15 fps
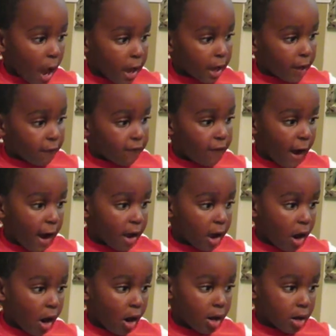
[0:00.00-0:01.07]
I can't
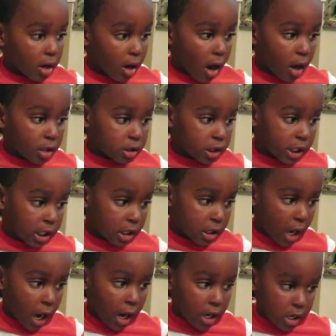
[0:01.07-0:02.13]
find God. God is
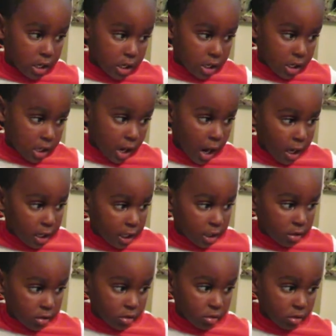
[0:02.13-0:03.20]
here, not
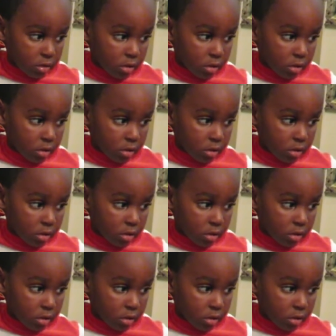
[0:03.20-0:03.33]
here.